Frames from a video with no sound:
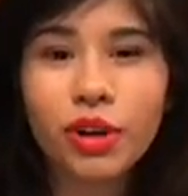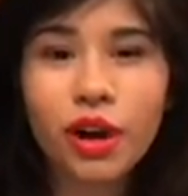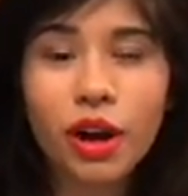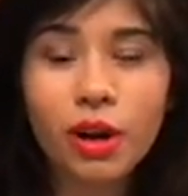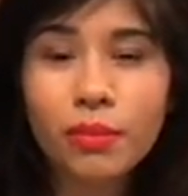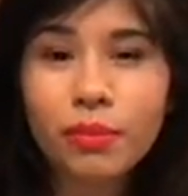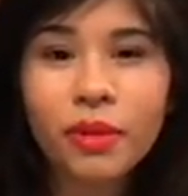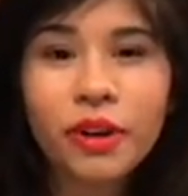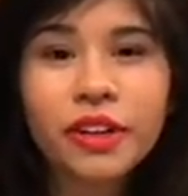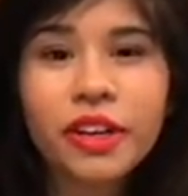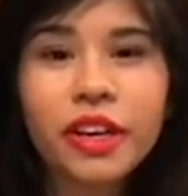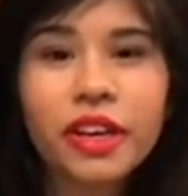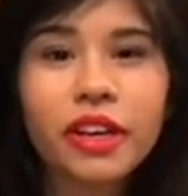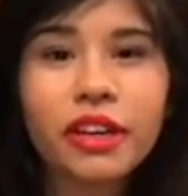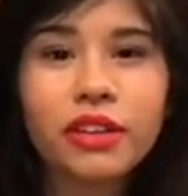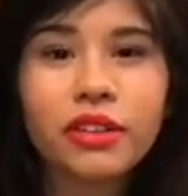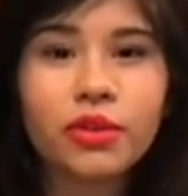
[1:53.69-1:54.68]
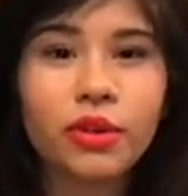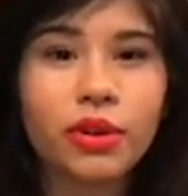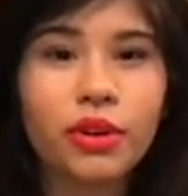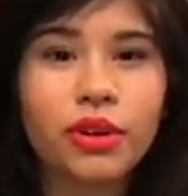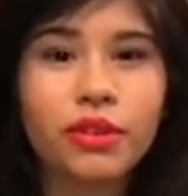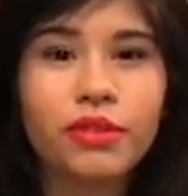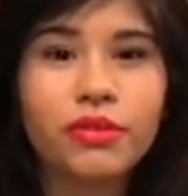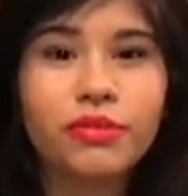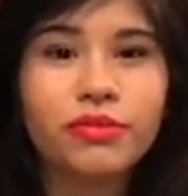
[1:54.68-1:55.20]
upbringing,
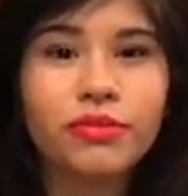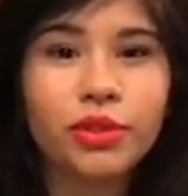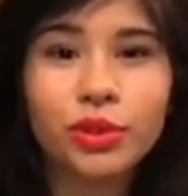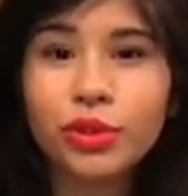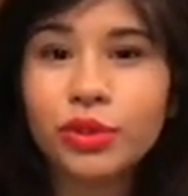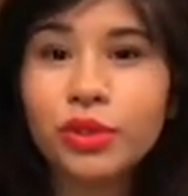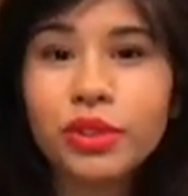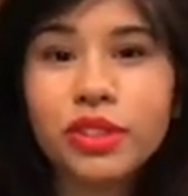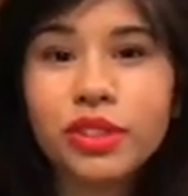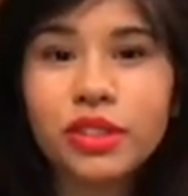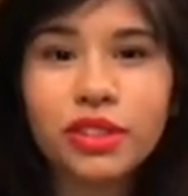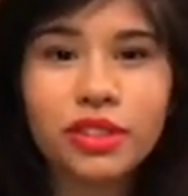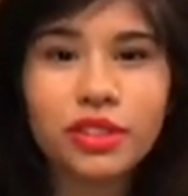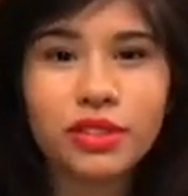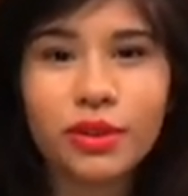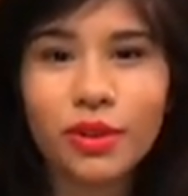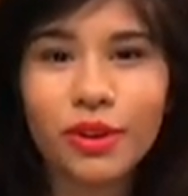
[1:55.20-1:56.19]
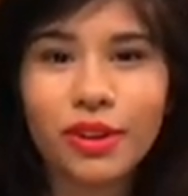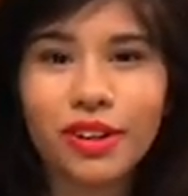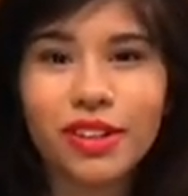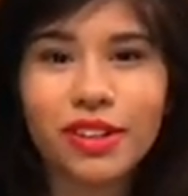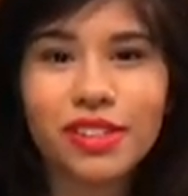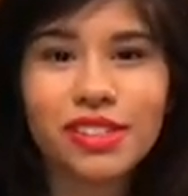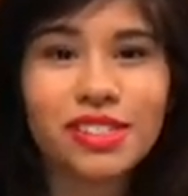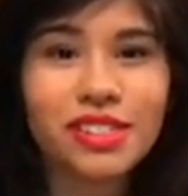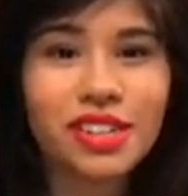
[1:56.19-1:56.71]
your food, your
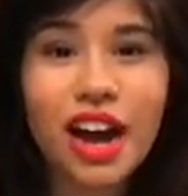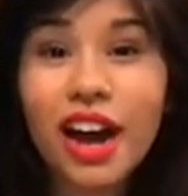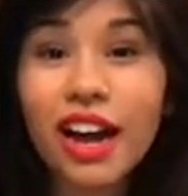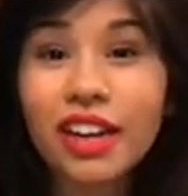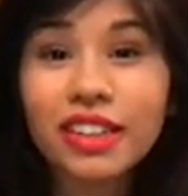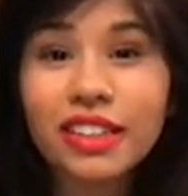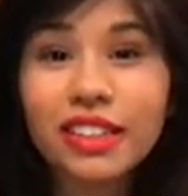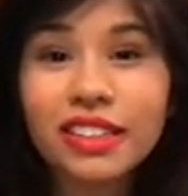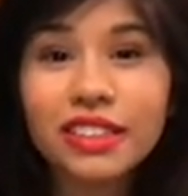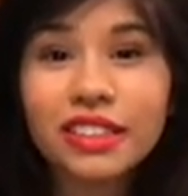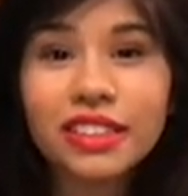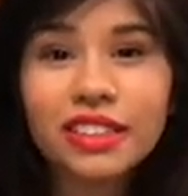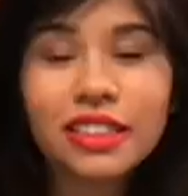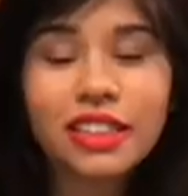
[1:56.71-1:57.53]
style.